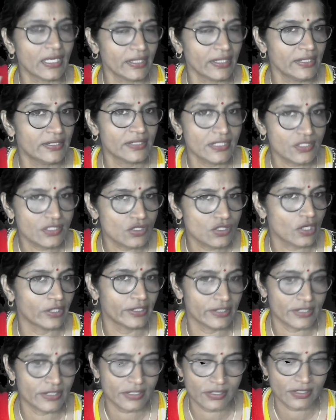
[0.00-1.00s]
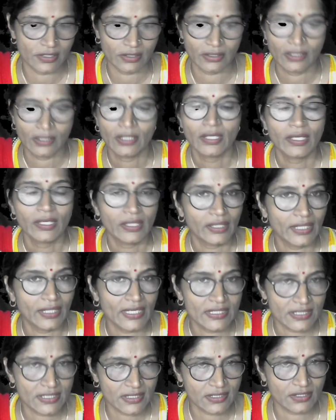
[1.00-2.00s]
in the solid state.
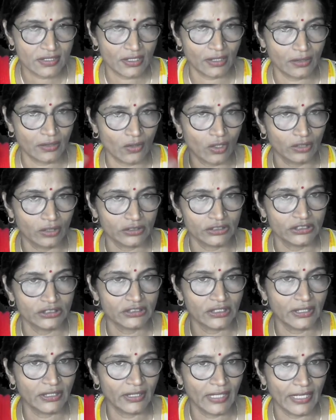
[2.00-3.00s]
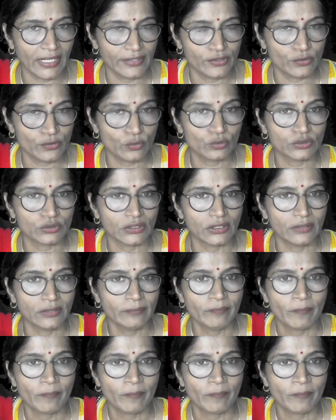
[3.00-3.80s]
Gaseous state, oxygen, nitrogen.